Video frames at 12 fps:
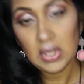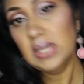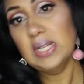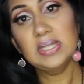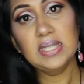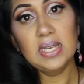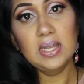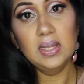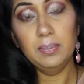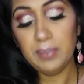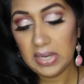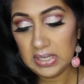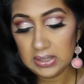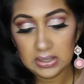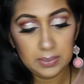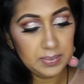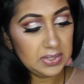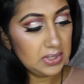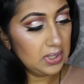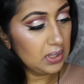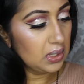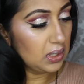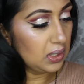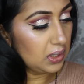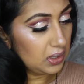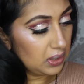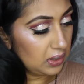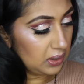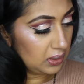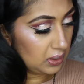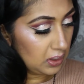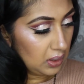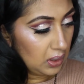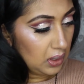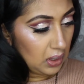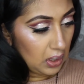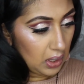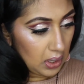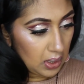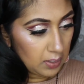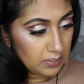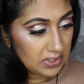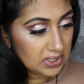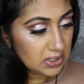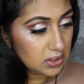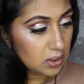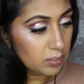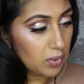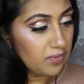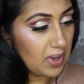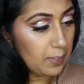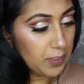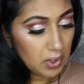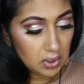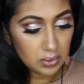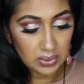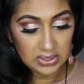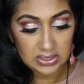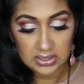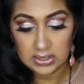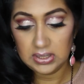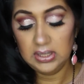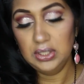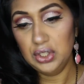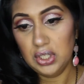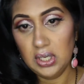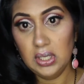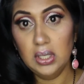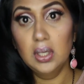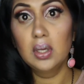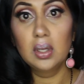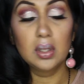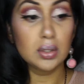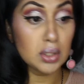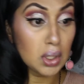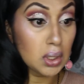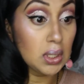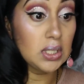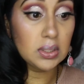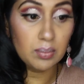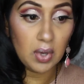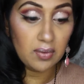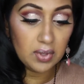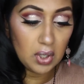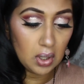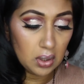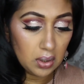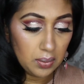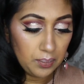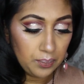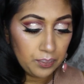Then taking the Bite lipstick in, this is their Movember 2016 shade. It's like a nice mauve color.